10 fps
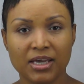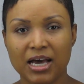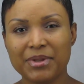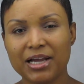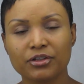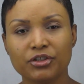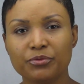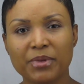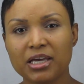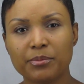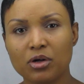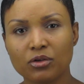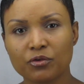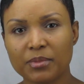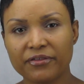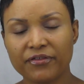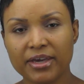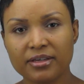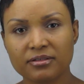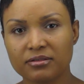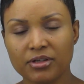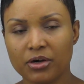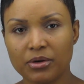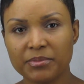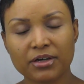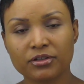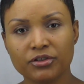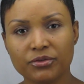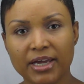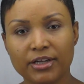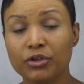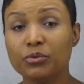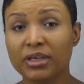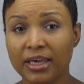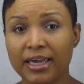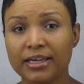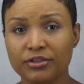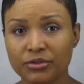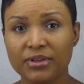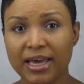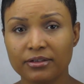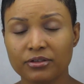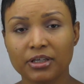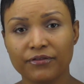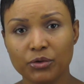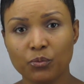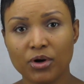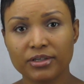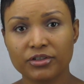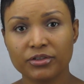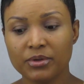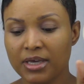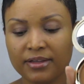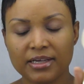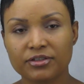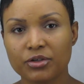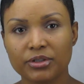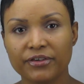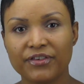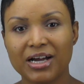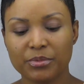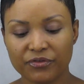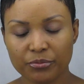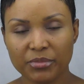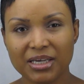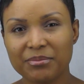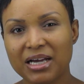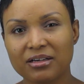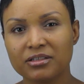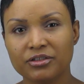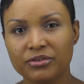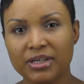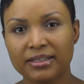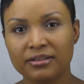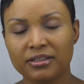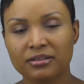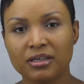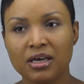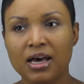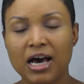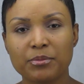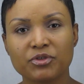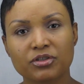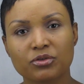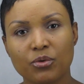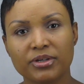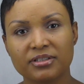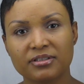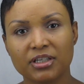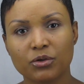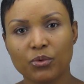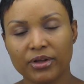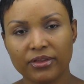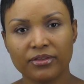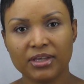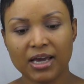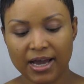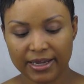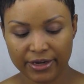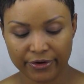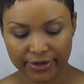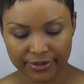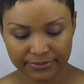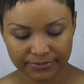I'm not going to do makeup all over my face. No, I'm not going to do that. You can do that look if you want to. That's totally fine. But for me, I'm not going to do that look. I'm just going to stick with the eye area.